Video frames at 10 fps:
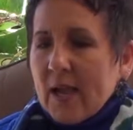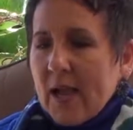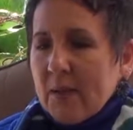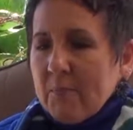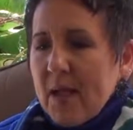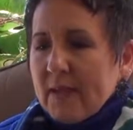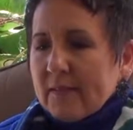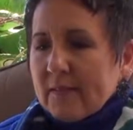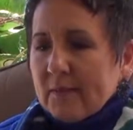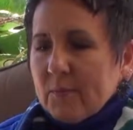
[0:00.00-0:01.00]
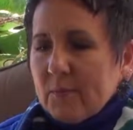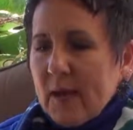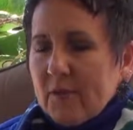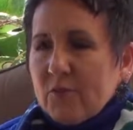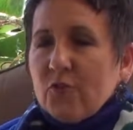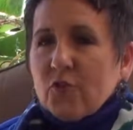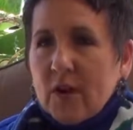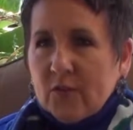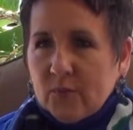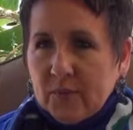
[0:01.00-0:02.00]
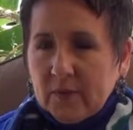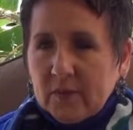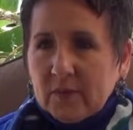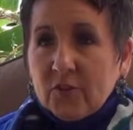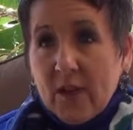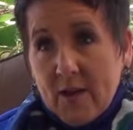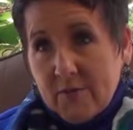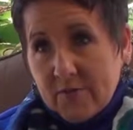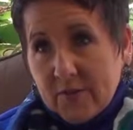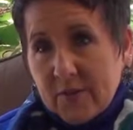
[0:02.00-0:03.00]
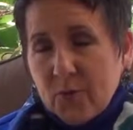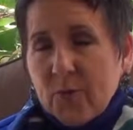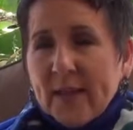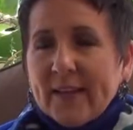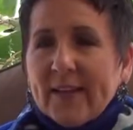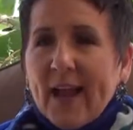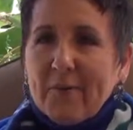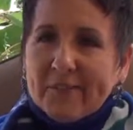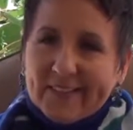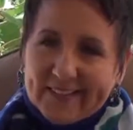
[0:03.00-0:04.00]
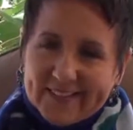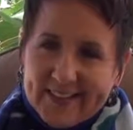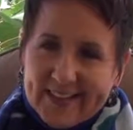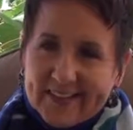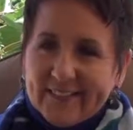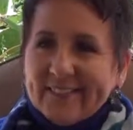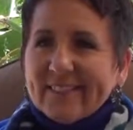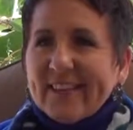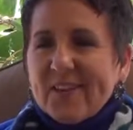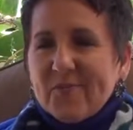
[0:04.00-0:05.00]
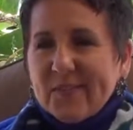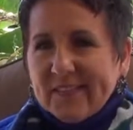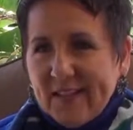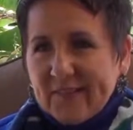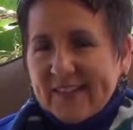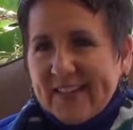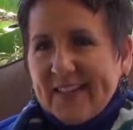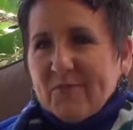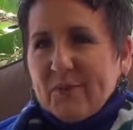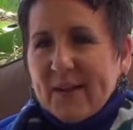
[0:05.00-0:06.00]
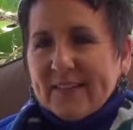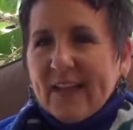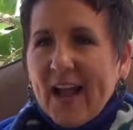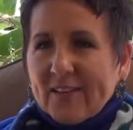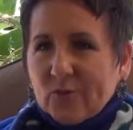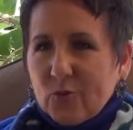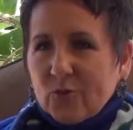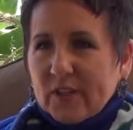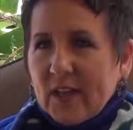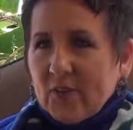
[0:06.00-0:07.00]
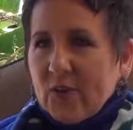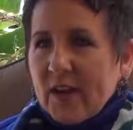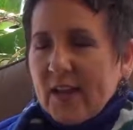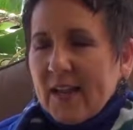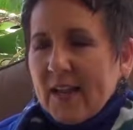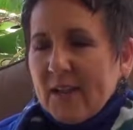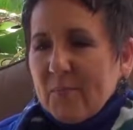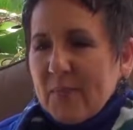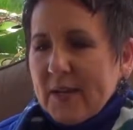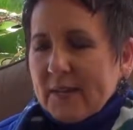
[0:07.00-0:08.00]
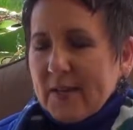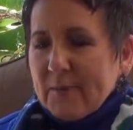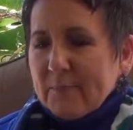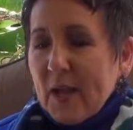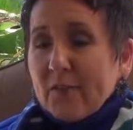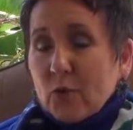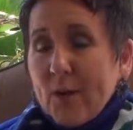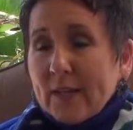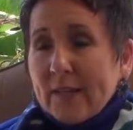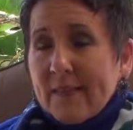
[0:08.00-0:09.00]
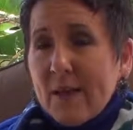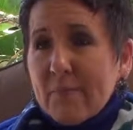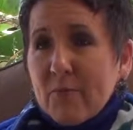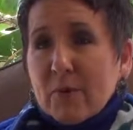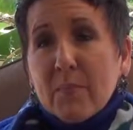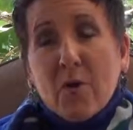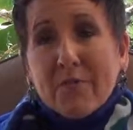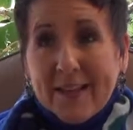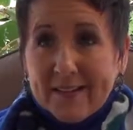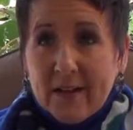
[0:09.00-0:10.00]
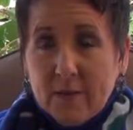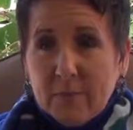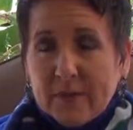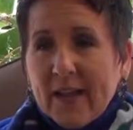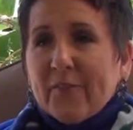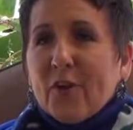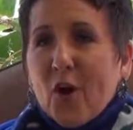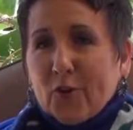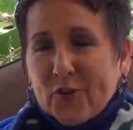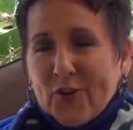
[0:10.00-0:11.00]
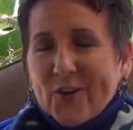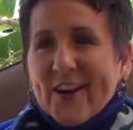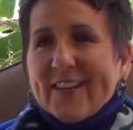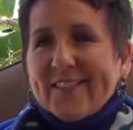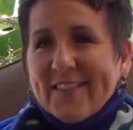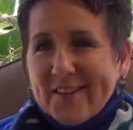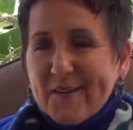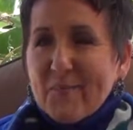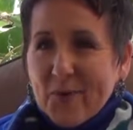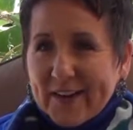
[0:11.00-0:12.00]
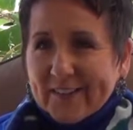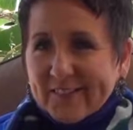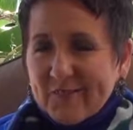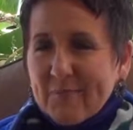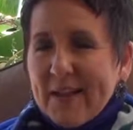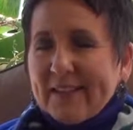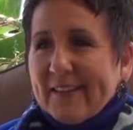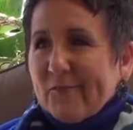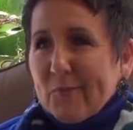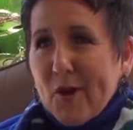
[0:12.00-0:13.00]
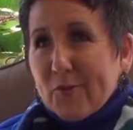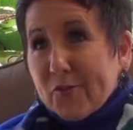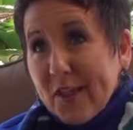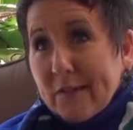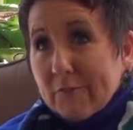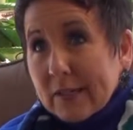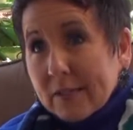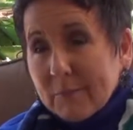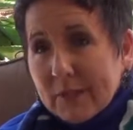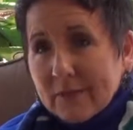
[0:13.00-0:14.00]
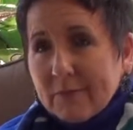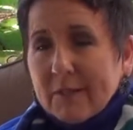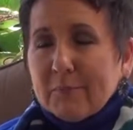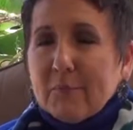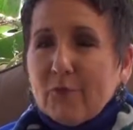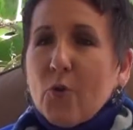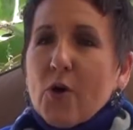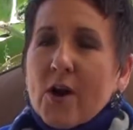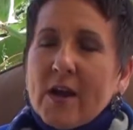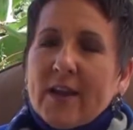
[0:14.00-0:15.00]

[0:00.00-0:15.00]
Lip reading: I met my future husband, Jeff, when I was 16. He was 17. We went to high school together. But consequently, that meant we both ended up at the altar on Sunday mornings, repenting from all the sin we'd committed the week before.